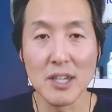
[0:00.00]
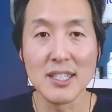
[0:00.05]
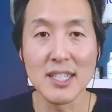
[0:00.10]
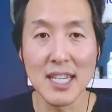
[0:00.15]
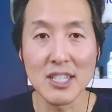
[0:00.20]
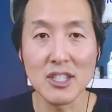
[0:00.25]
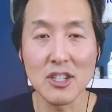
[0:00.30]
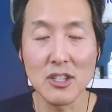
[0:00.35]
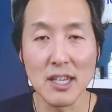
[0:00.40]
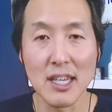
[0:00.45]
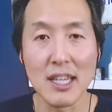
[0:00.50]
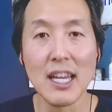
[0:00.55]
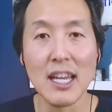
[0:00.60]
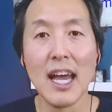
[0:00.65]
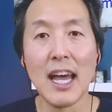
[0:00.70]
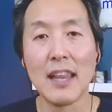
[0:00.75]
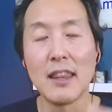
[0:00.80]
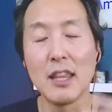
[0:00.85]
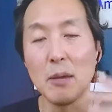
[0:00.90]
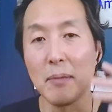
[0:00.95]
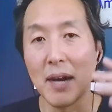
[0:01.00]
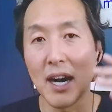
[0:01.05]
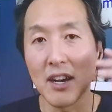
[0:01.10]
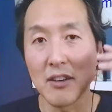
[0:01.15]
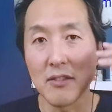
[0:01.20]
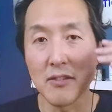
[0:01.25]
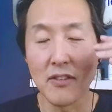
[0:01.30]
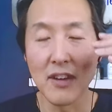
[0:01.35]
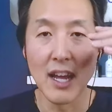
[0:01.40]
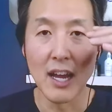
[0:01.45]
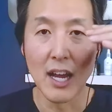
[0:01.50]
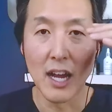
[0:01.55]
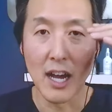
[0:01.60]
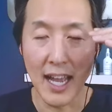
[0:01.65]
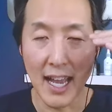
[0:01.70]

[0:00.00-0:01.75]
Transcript: where essentially the amount of